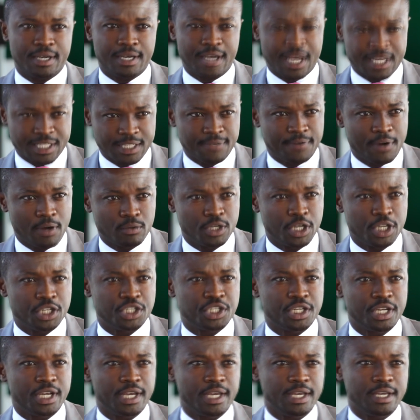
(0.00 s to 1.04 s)
CASA
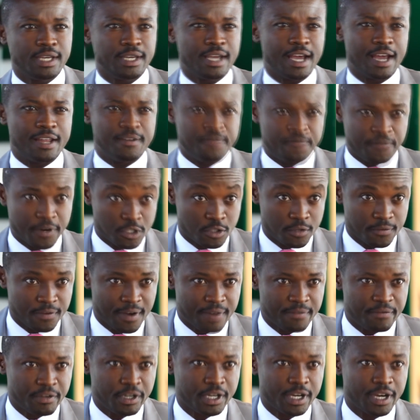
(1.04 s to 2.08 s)
Foundation and Friends of
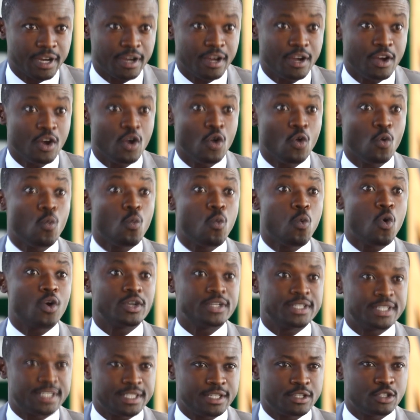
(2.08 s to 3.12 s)
Africa
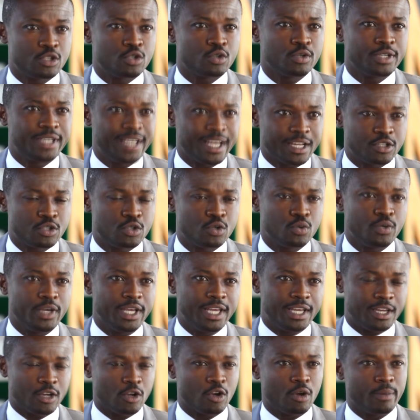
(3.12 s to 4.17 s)
wants it to get to
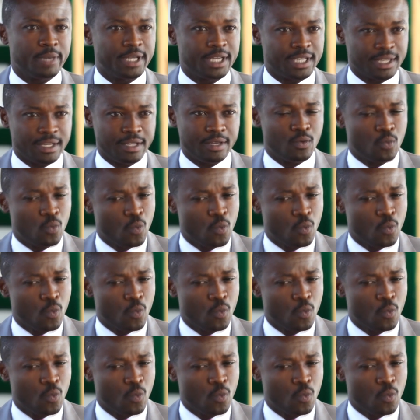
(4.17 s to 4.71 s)
economically?